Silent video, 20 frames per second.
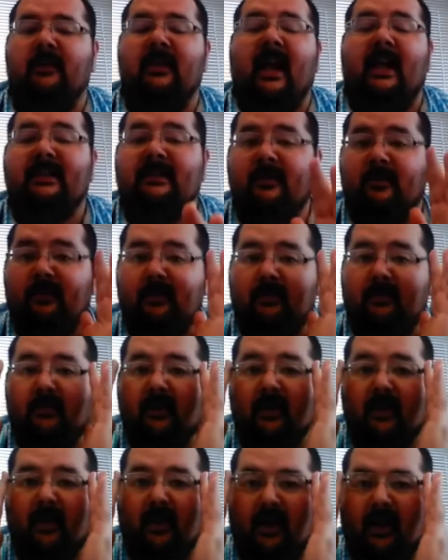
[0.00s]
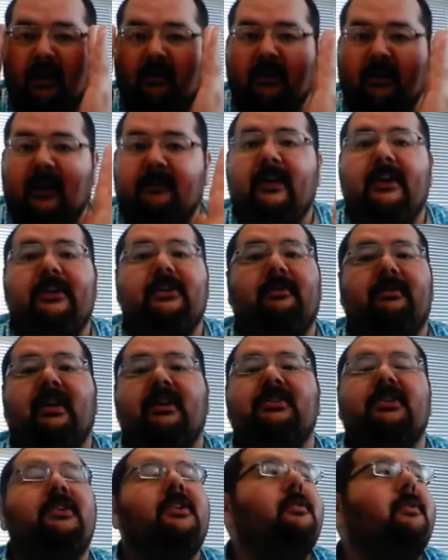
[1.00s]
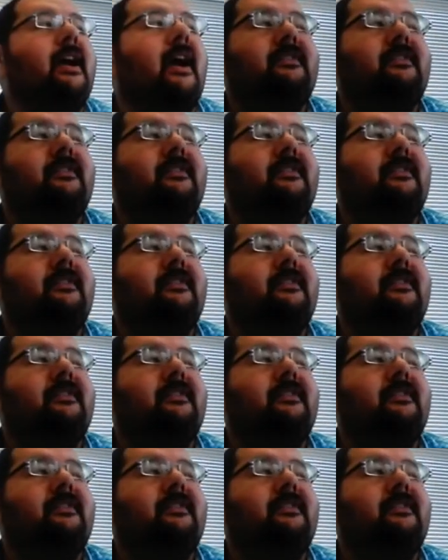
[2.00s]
That's a great feature because you don't have to